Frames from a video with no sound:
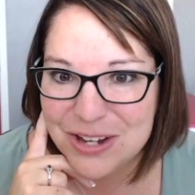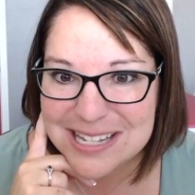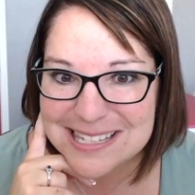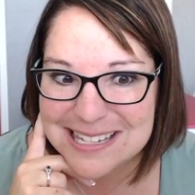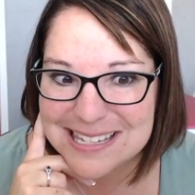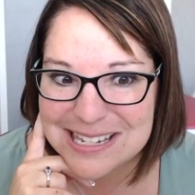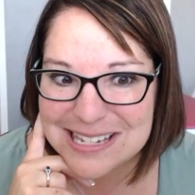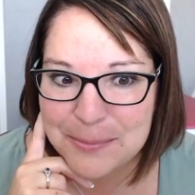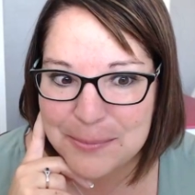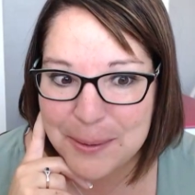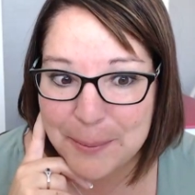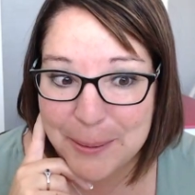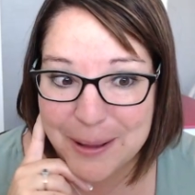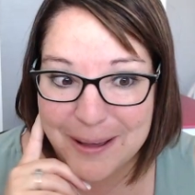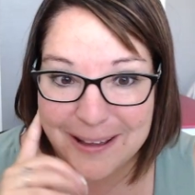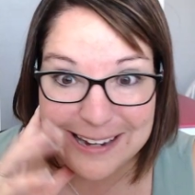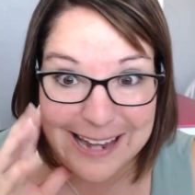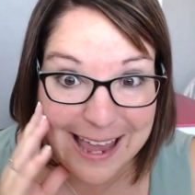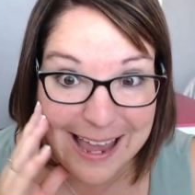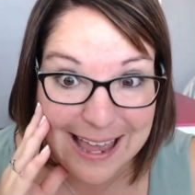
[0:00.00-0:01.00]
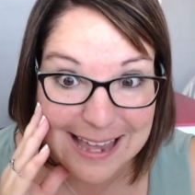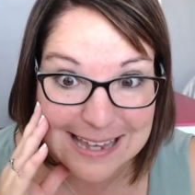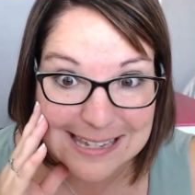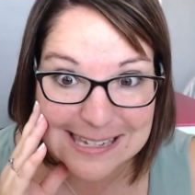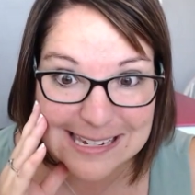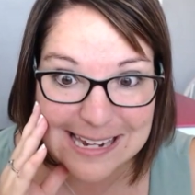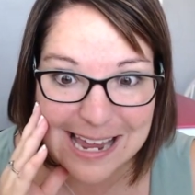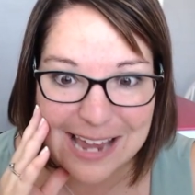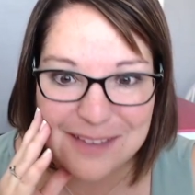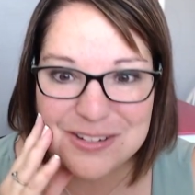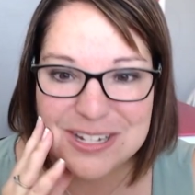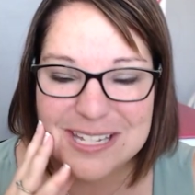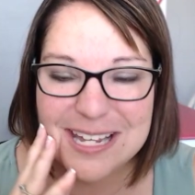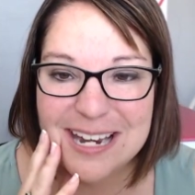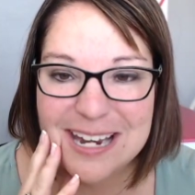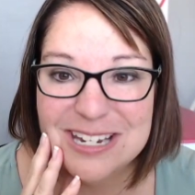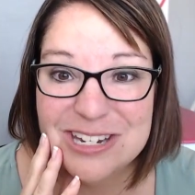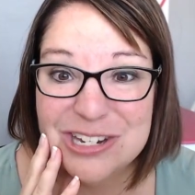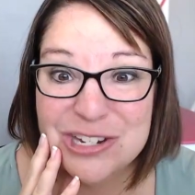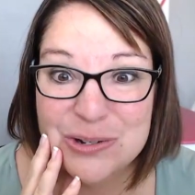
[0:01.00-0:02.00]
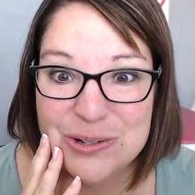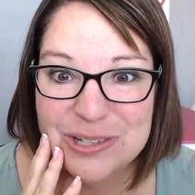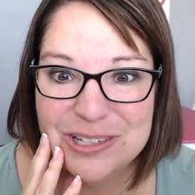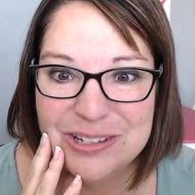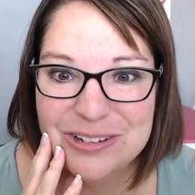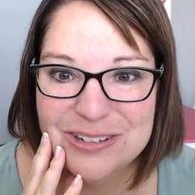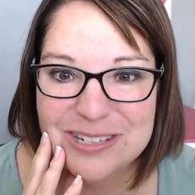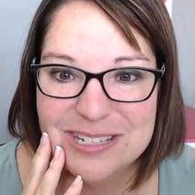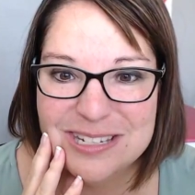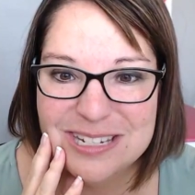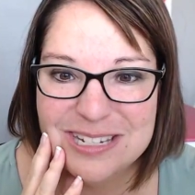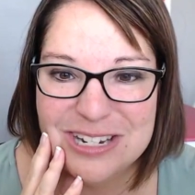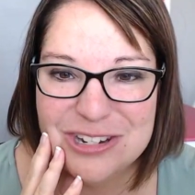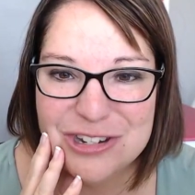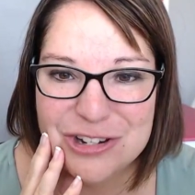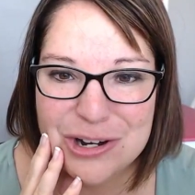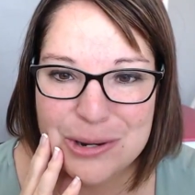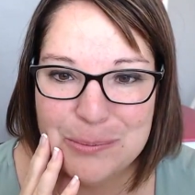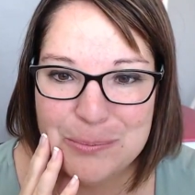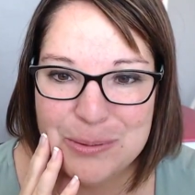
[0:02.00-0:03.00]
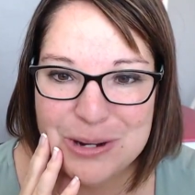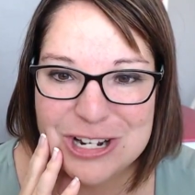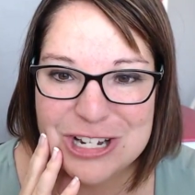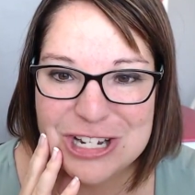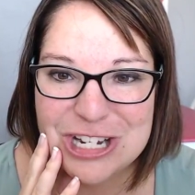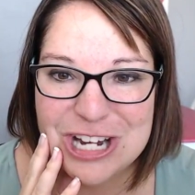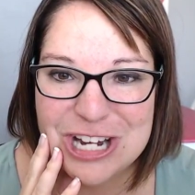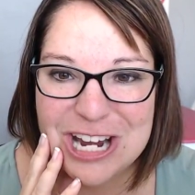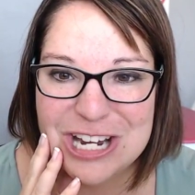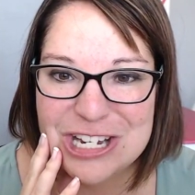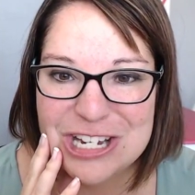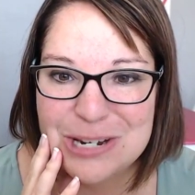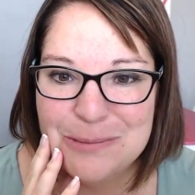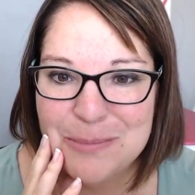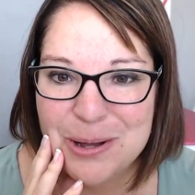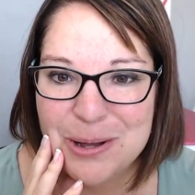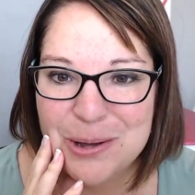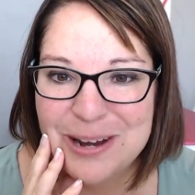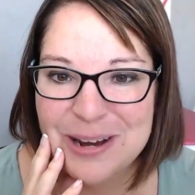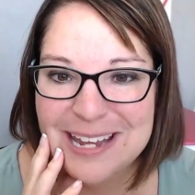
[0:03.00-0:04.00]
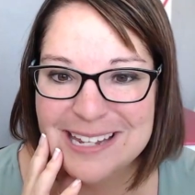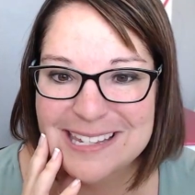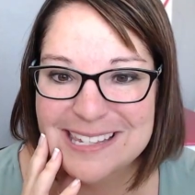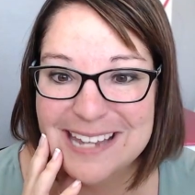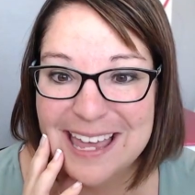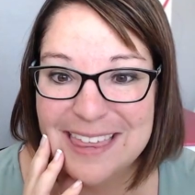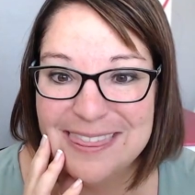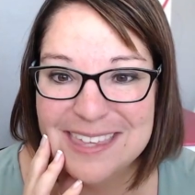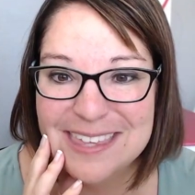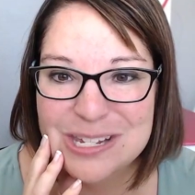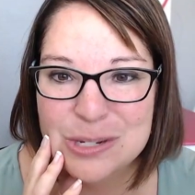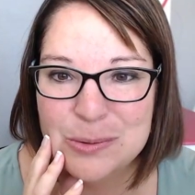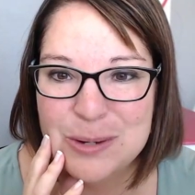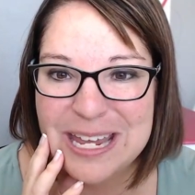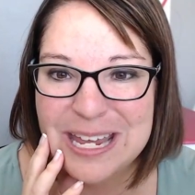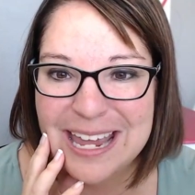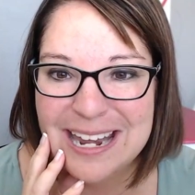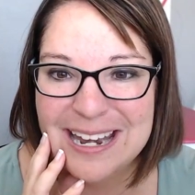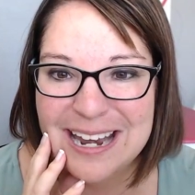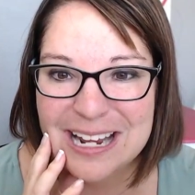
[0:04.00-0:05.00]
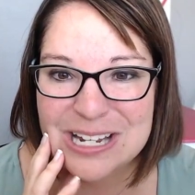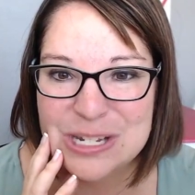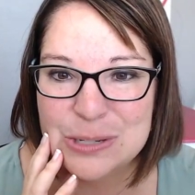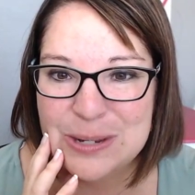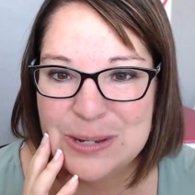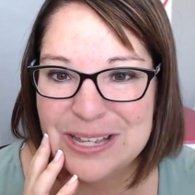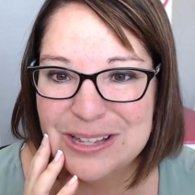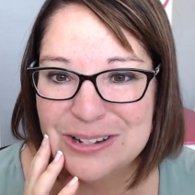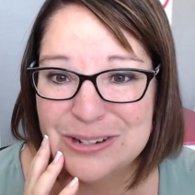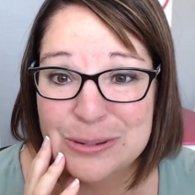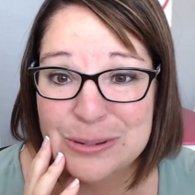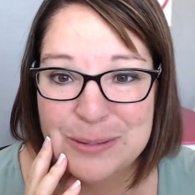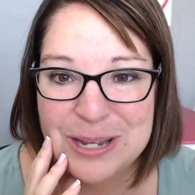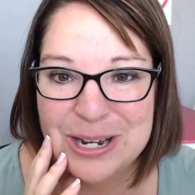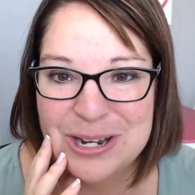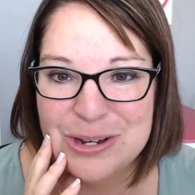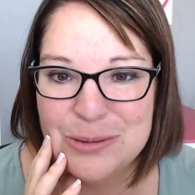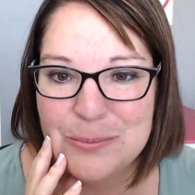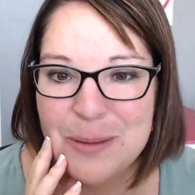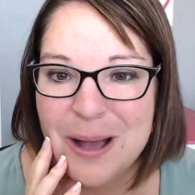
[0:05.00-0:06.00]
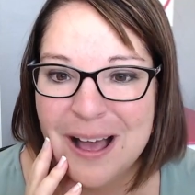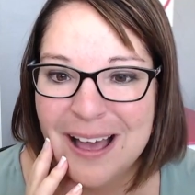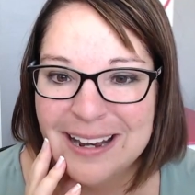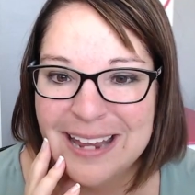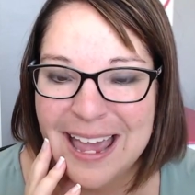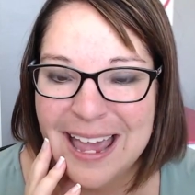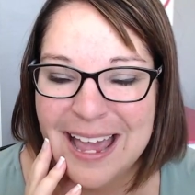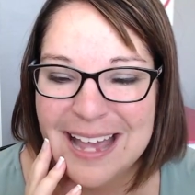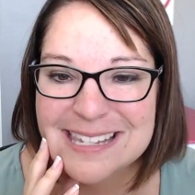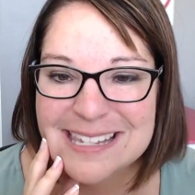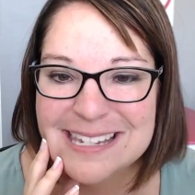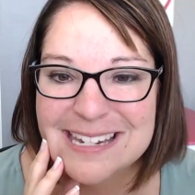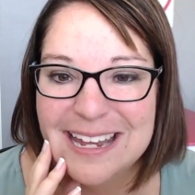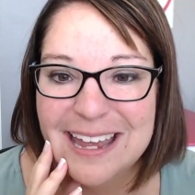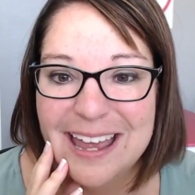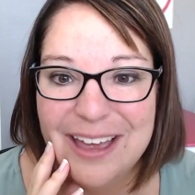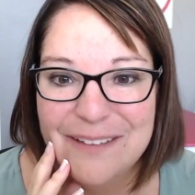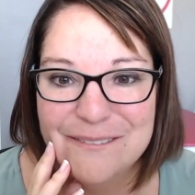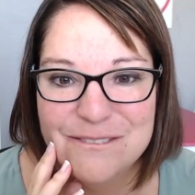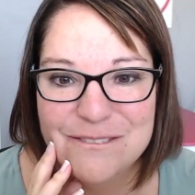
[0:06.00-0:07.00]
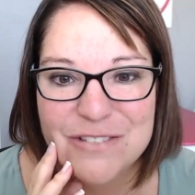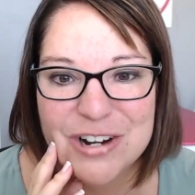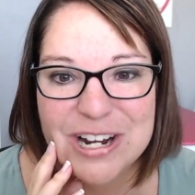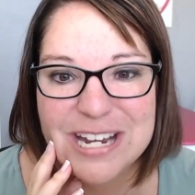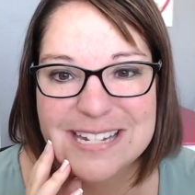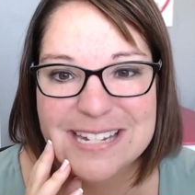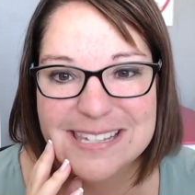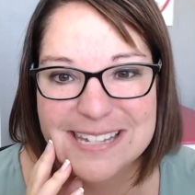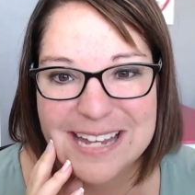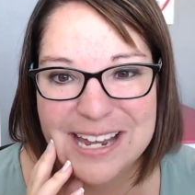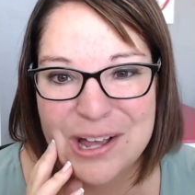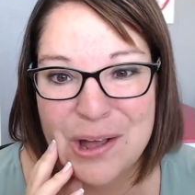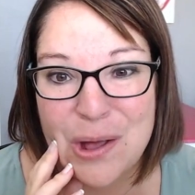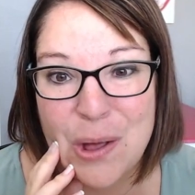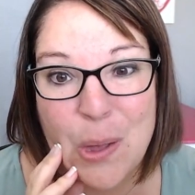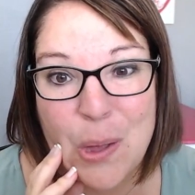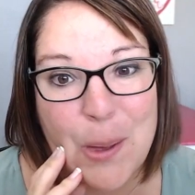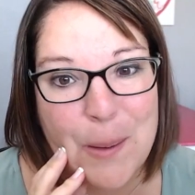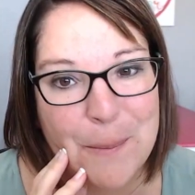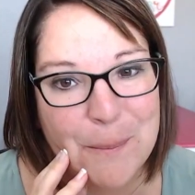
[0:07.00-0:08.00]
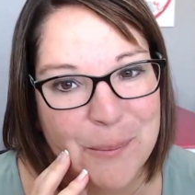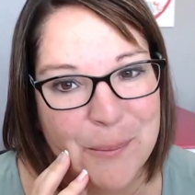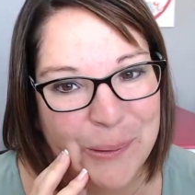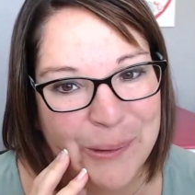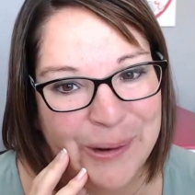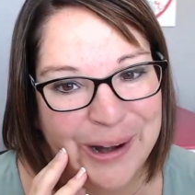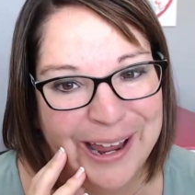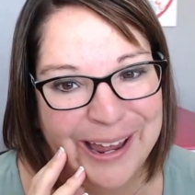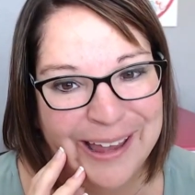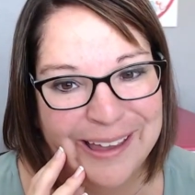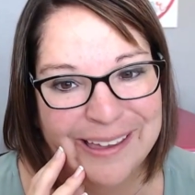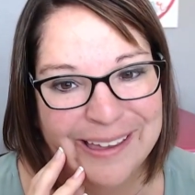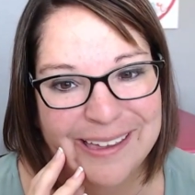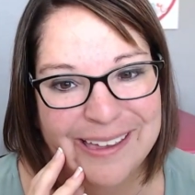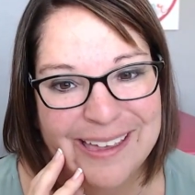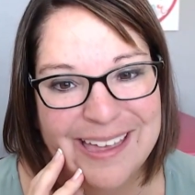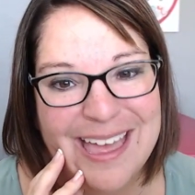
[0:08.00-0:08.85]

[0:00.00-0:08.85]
guys listen to my podcast, I've decided to do a little teacher appreciation bonus. And this week and next week, there's going to be a new podcast every single morning,